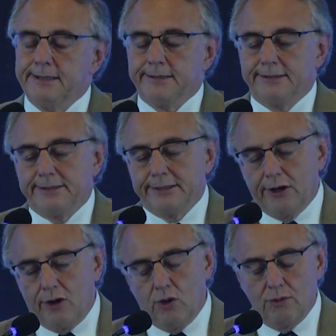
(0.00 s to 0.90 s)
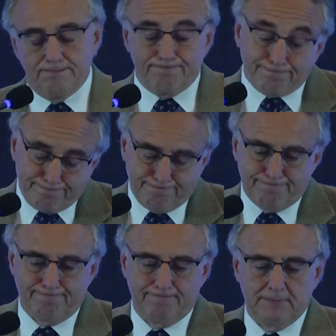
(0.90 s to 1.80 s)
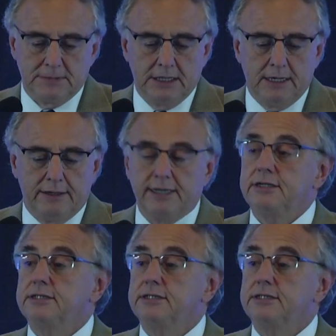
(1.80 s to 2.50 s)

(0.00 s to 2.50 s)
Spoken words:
So this